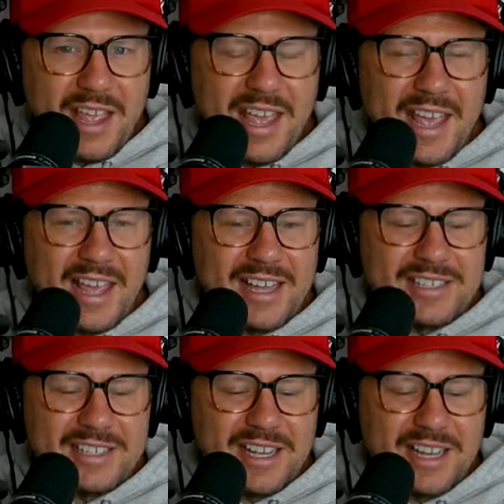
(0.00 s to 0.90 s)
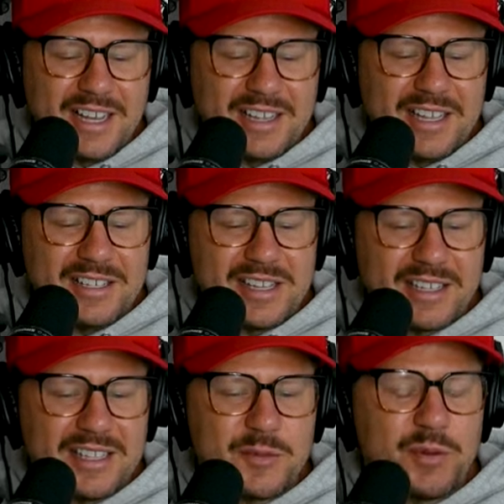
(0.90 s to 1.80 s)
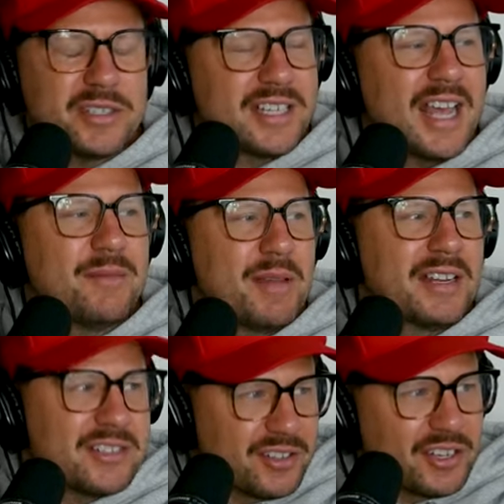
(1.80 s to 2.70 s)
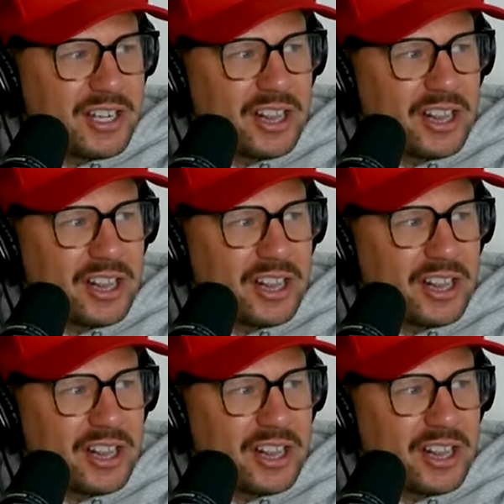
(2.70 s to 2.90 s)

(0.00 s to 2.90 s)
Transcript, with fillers: And uh, he's like, let's put ten minutes on the